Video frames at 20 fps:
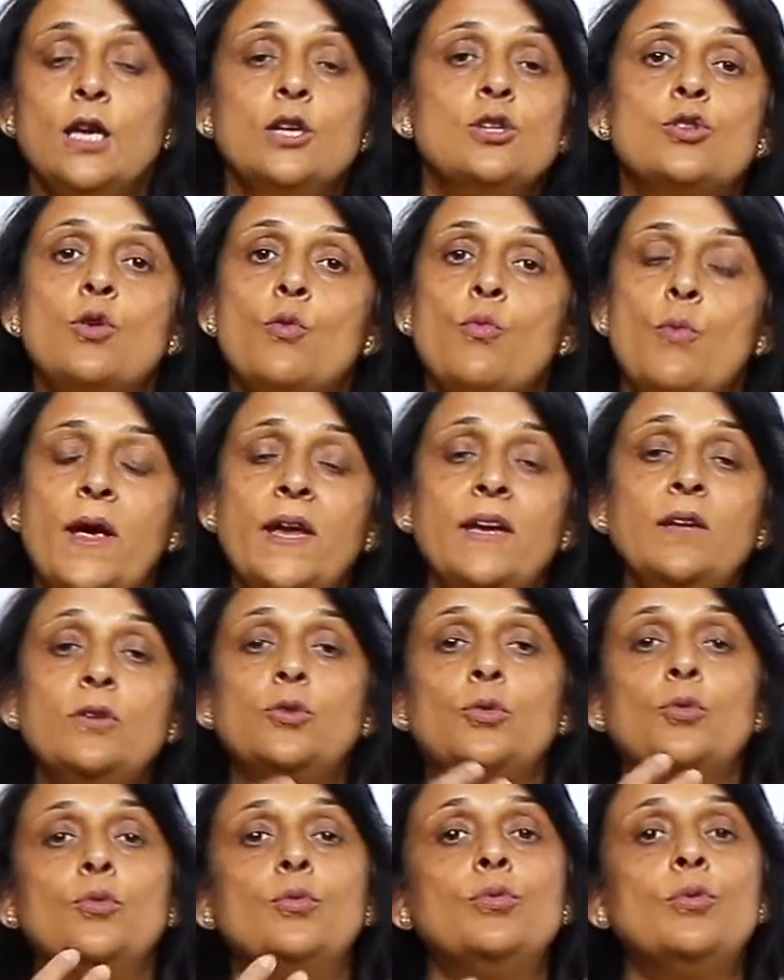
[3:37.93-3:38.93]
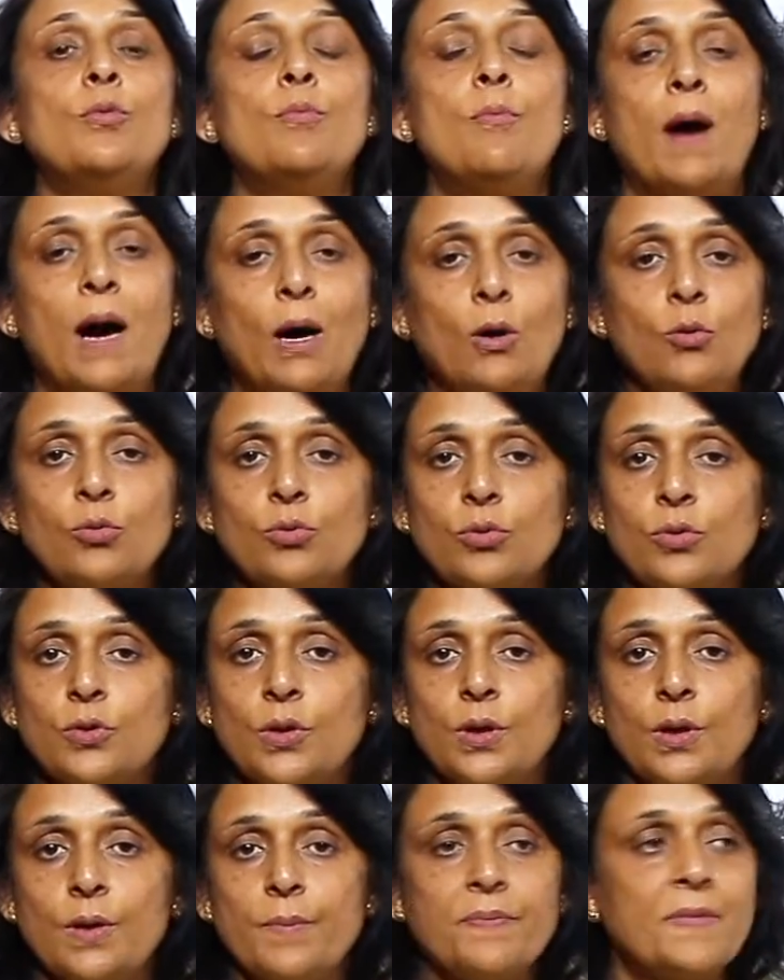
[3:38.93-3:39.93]
So when through mouth,
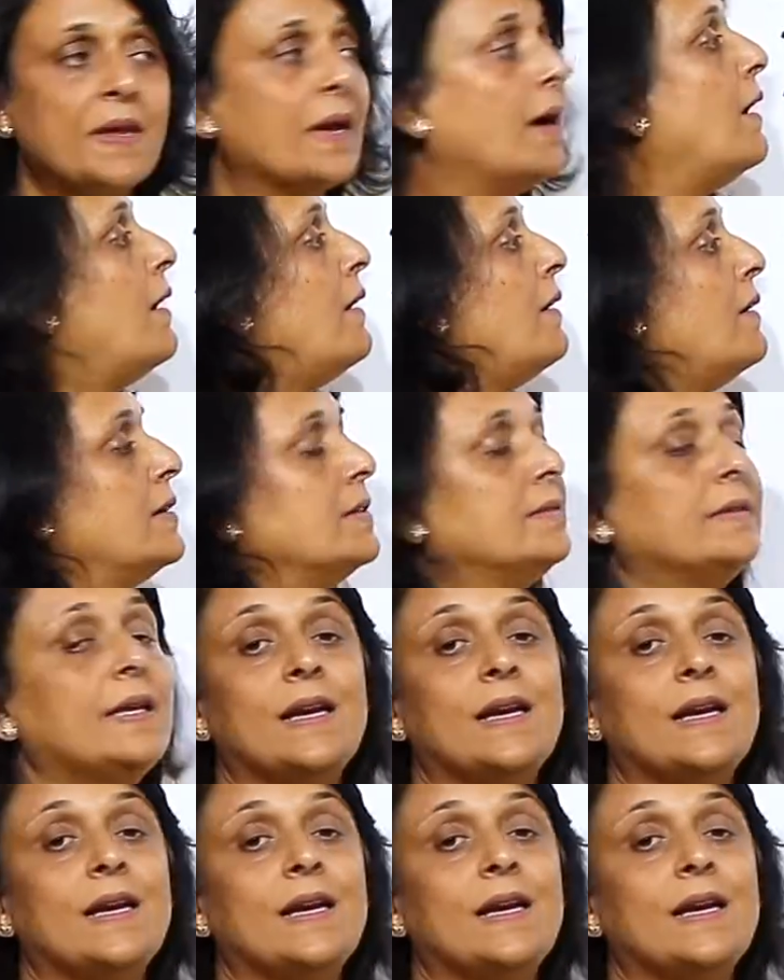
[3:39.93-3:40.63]
uh,